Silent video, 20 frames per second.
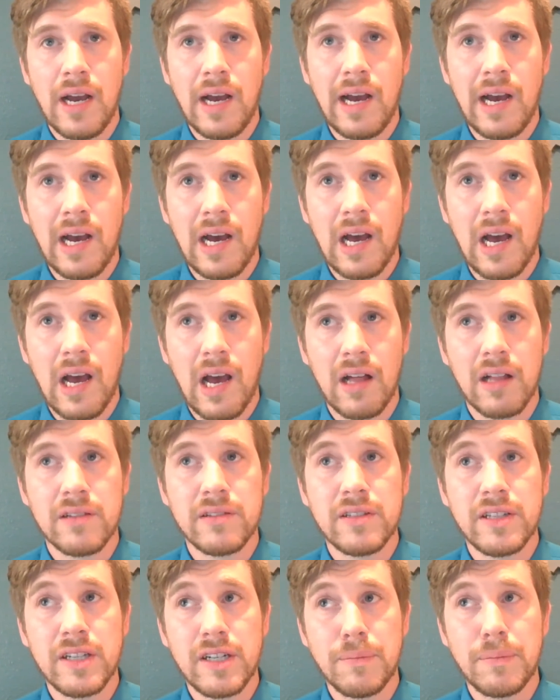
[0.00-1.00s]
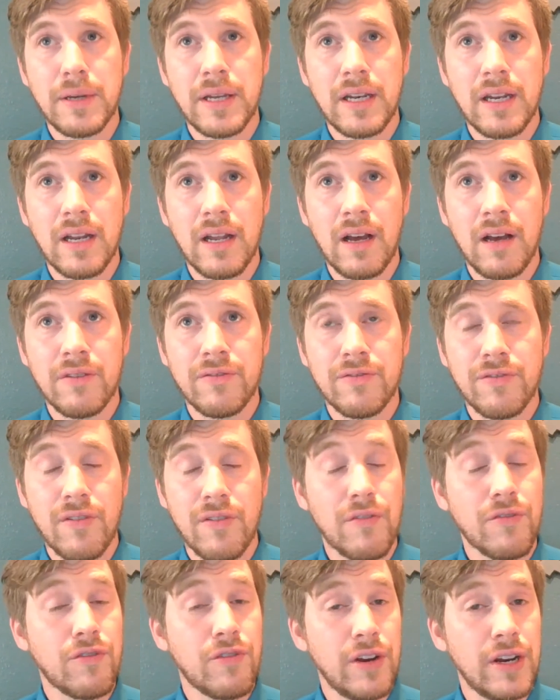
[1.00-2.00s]
a little bit of
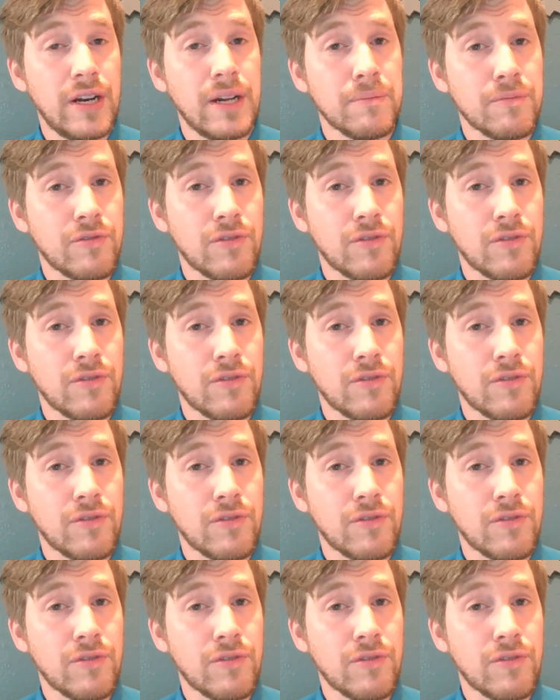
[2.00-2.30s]
freedom